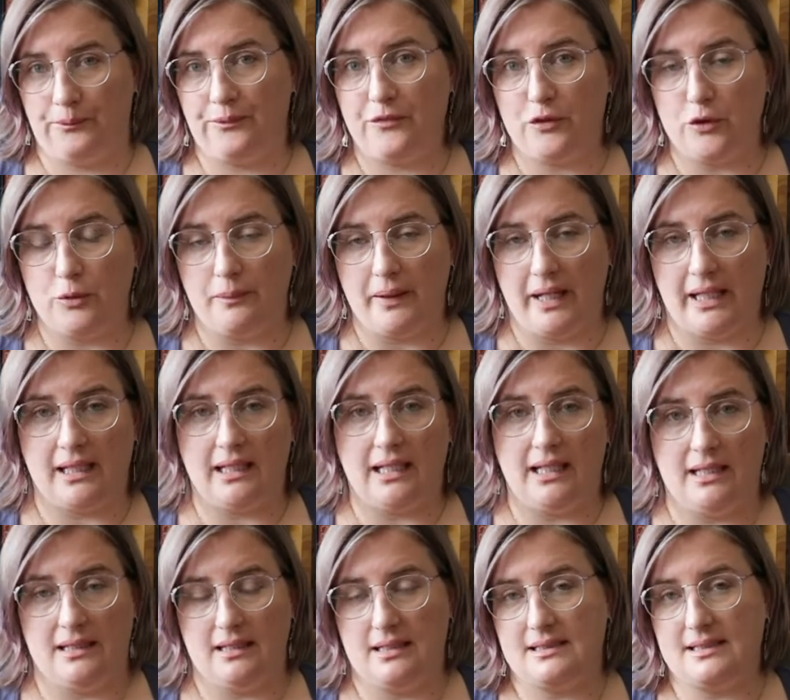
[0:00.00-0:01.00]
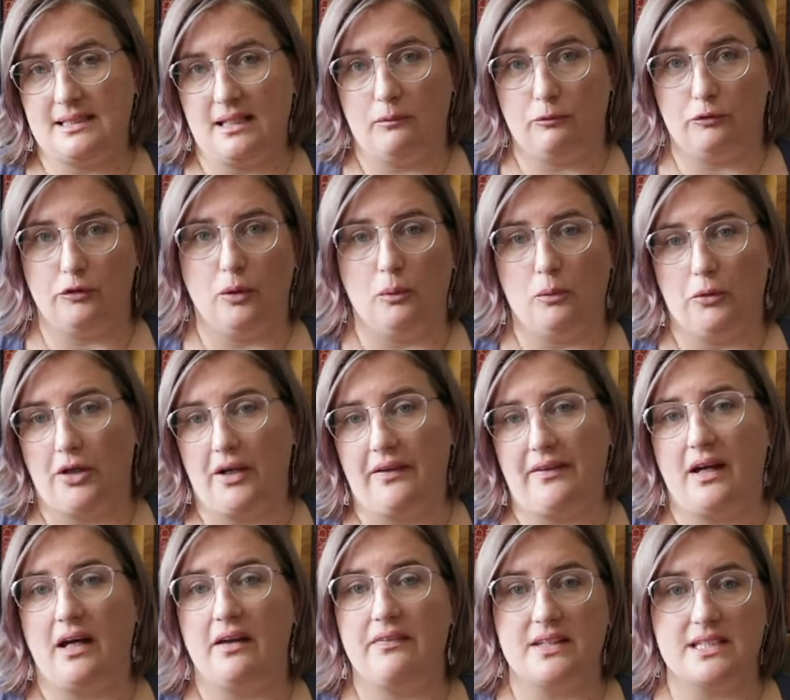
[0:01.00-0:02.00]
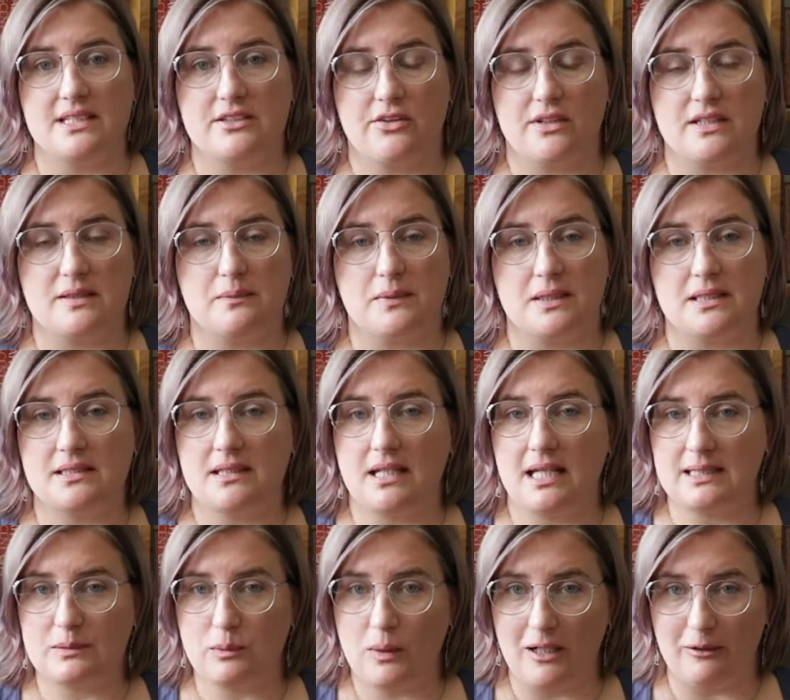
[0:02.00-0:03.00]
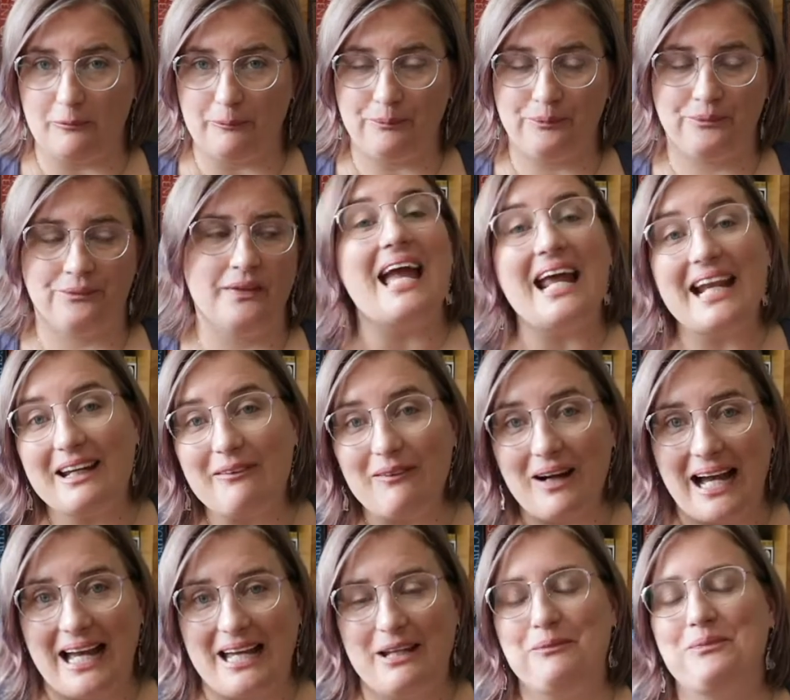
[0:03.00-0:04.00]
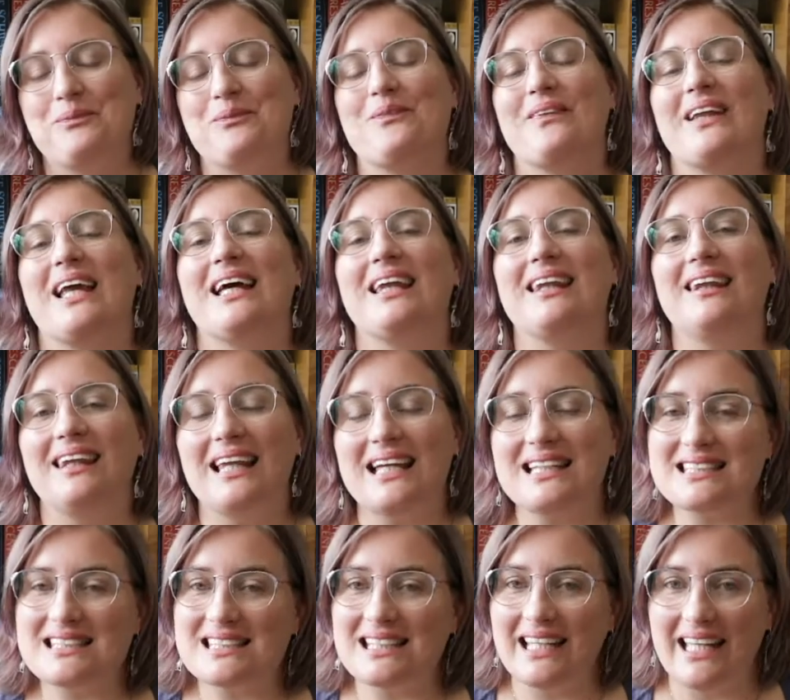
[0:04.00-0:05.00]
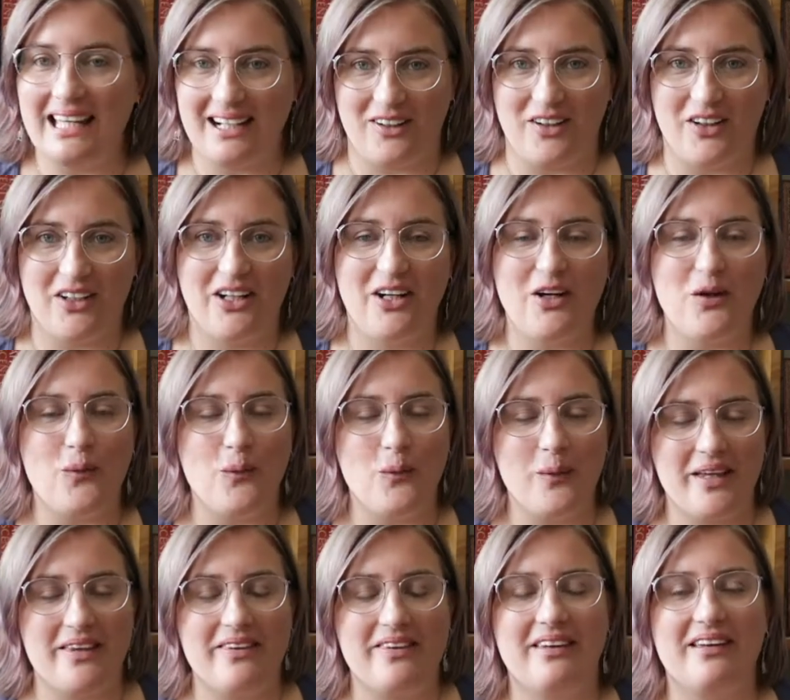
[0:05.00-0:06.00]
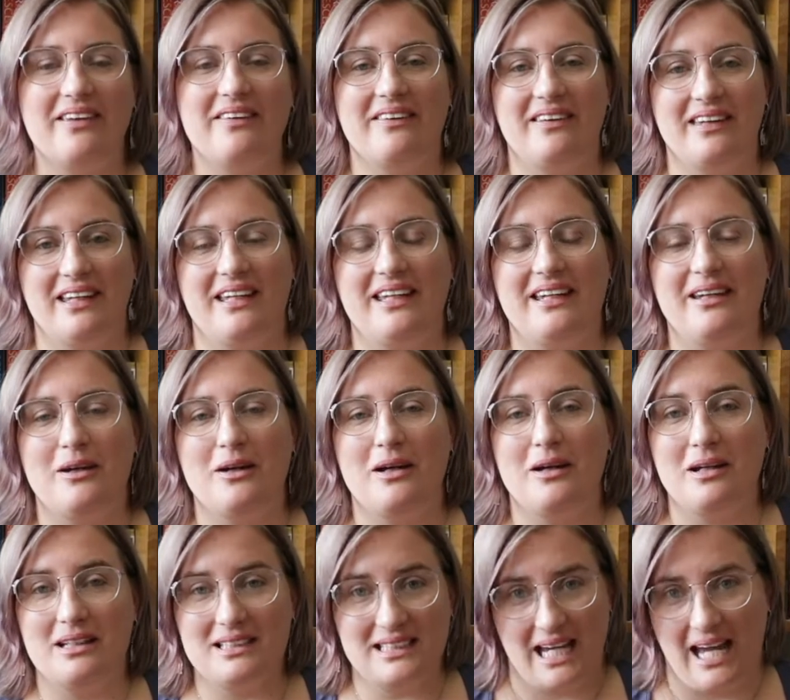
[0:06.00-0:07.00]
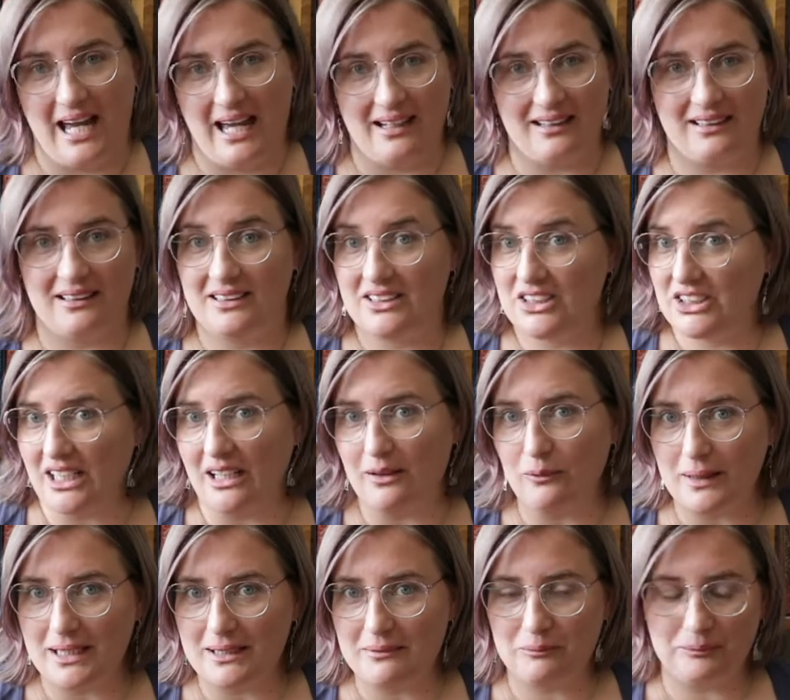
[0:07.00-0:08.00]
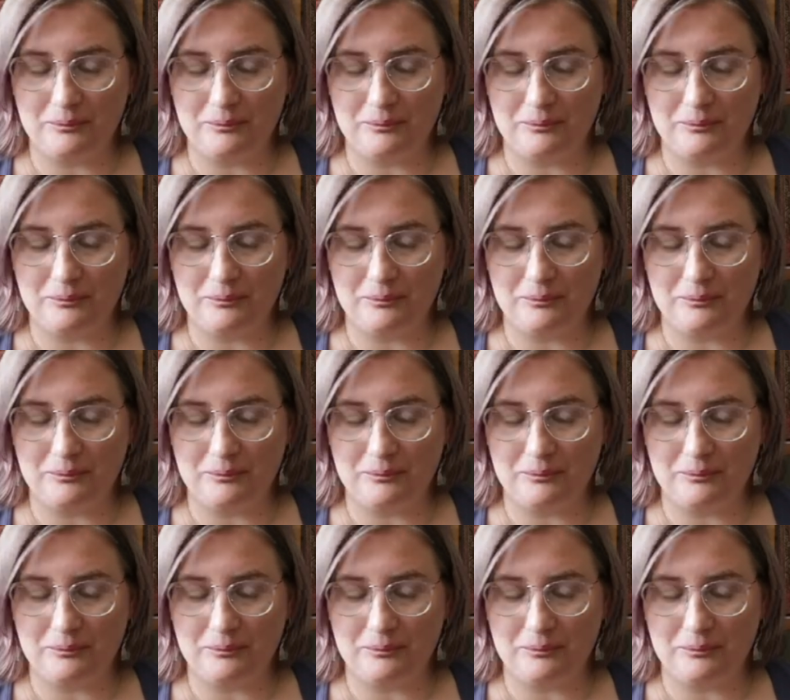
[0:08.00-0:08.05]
Food Bank in some form or other this Christmas as well. Anyway, let's get on with the tag, shall we?